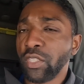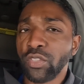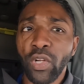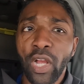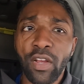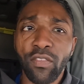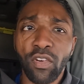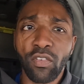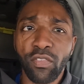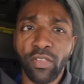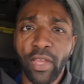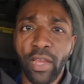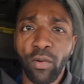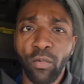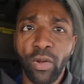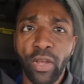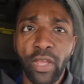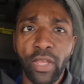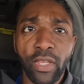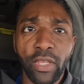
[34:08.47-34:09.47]
drive over
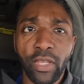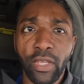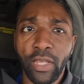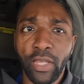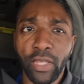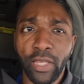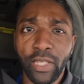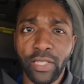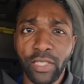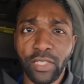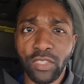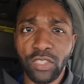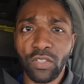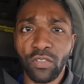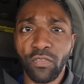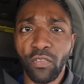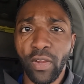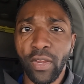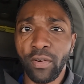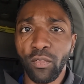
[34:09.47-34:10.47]
that way and get this
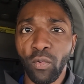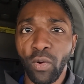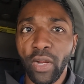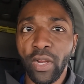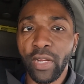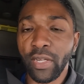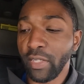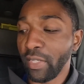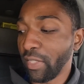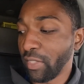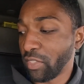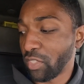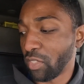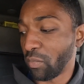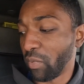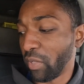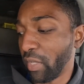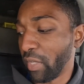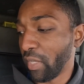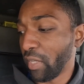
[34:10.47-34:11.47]
freight where it needs
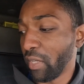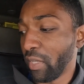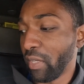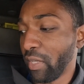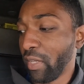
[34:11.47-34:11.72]
to be.